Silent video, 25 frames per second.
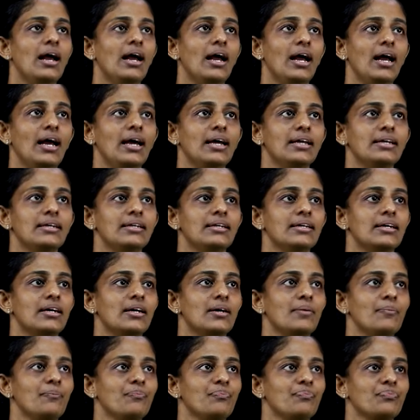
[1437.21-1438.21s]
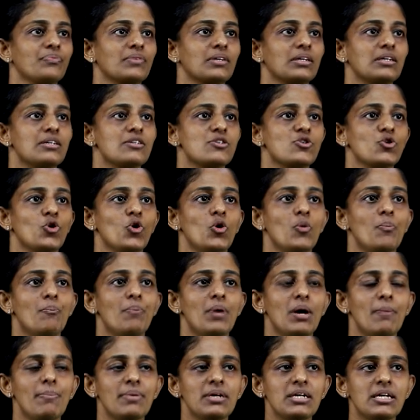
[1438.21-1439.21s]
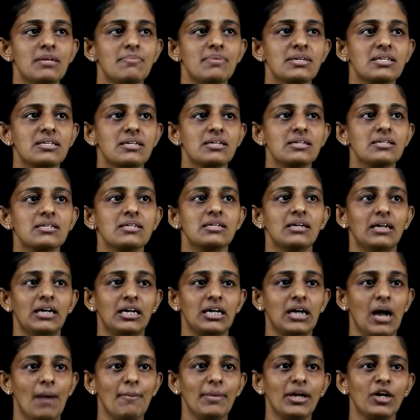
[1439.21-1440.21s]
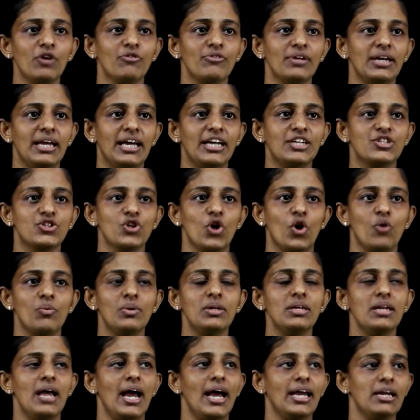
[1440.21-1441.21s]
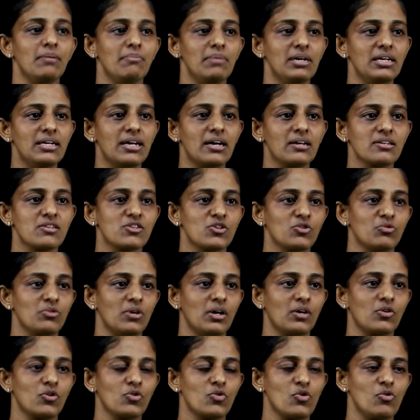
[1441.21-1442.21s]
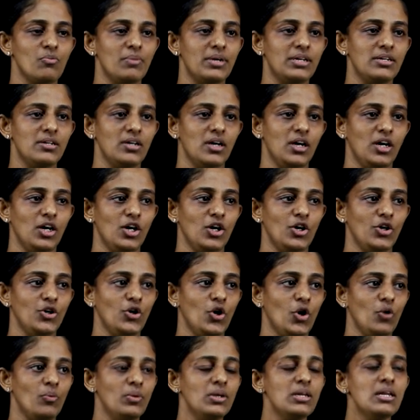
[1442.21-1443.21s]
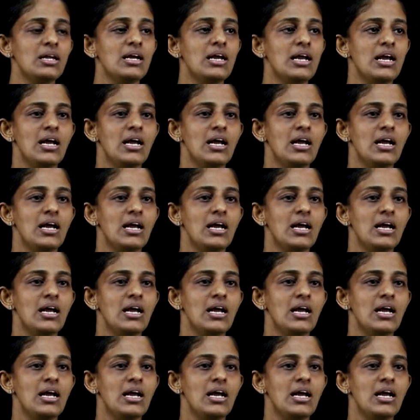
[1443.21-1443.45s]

And um, so Purple Hibiscus, a coming of an age novel and a Bildungsroman Roman uh, novel,